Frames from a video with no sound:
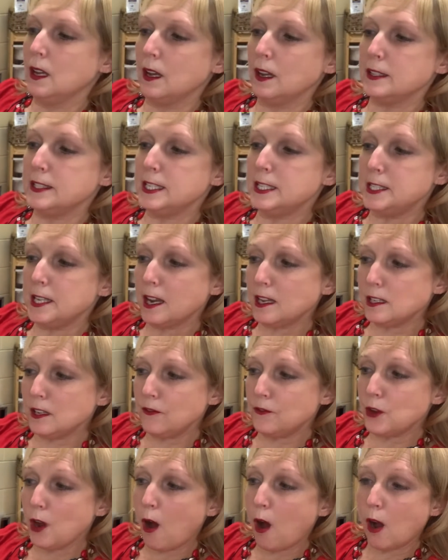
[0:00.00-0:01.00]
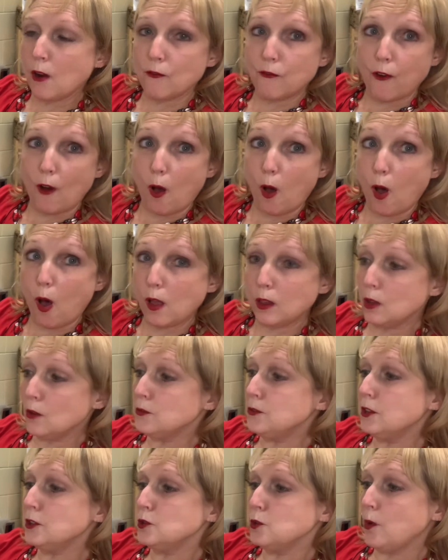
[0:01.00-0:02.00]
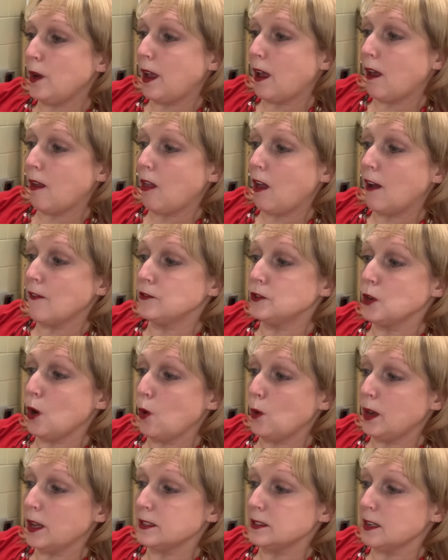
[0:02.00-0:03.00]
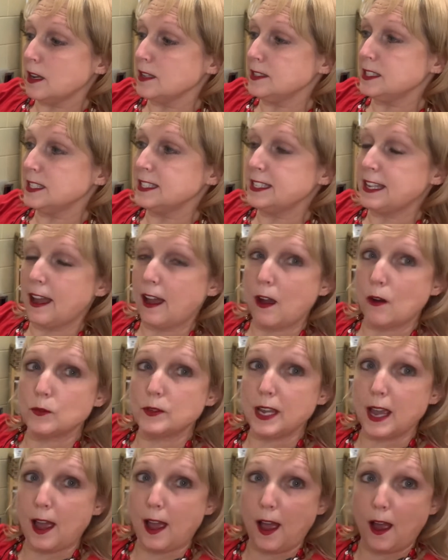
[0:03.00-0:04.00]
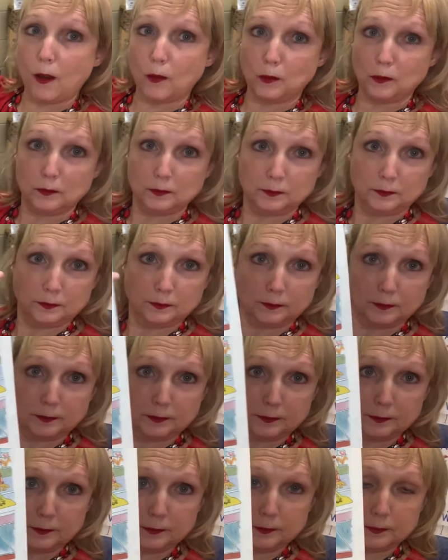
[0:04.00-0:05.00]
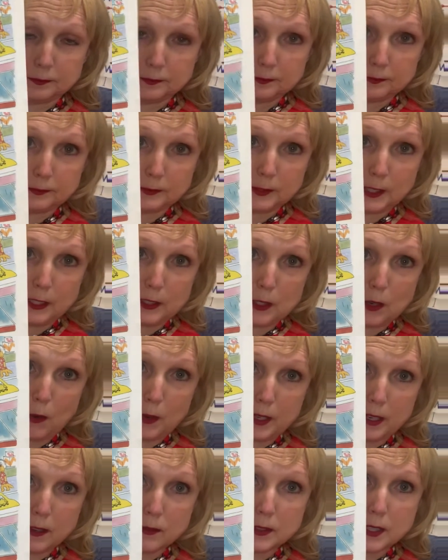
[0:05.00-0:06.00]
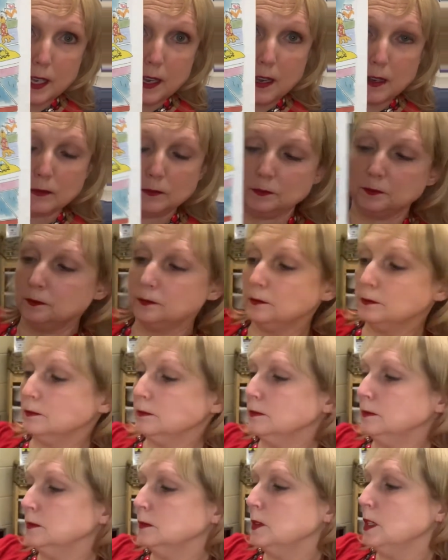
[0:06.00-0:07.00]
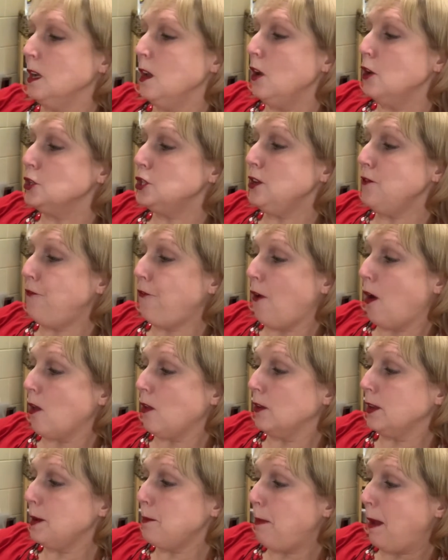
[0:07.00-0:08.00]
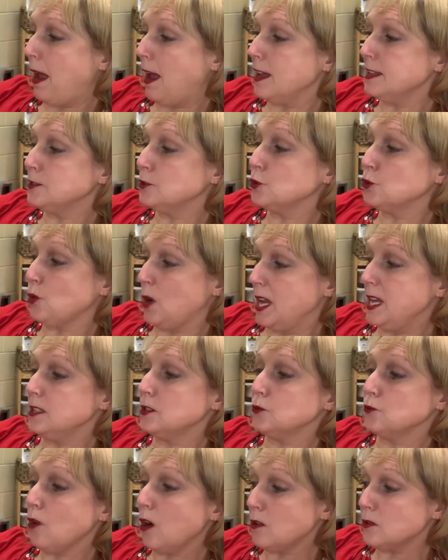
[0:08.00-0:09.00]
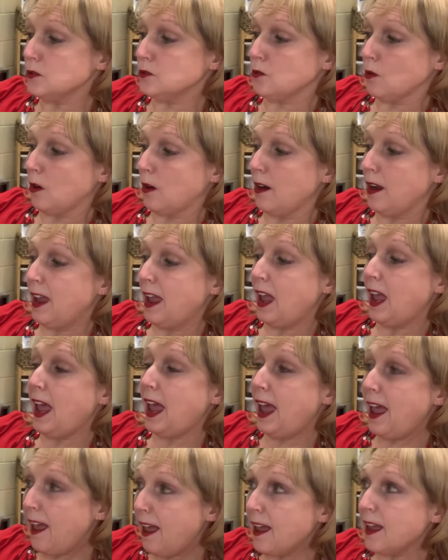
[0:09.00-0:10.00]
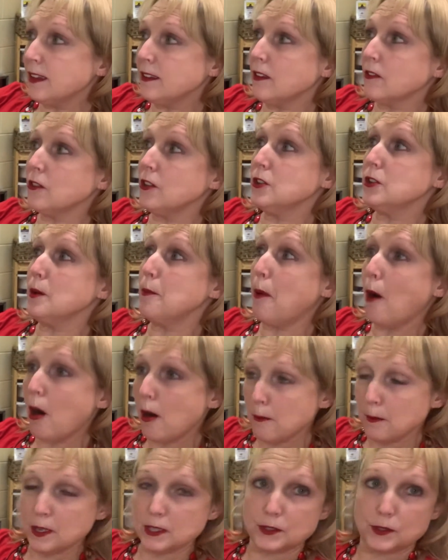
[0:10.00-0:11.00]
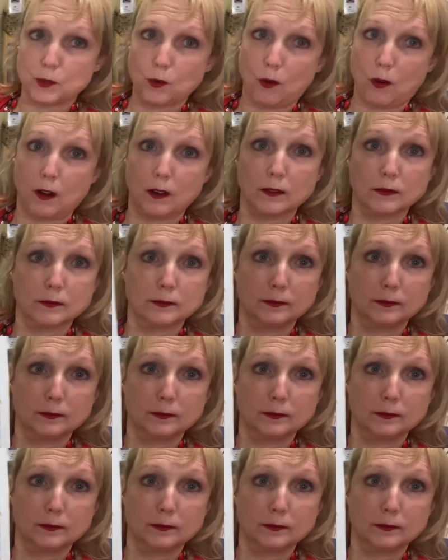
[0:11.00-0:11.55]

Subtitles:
Detective Dog followed the trail of donut dust downtown. He's going downtown. She followed it past Drake's drugstore and the department store.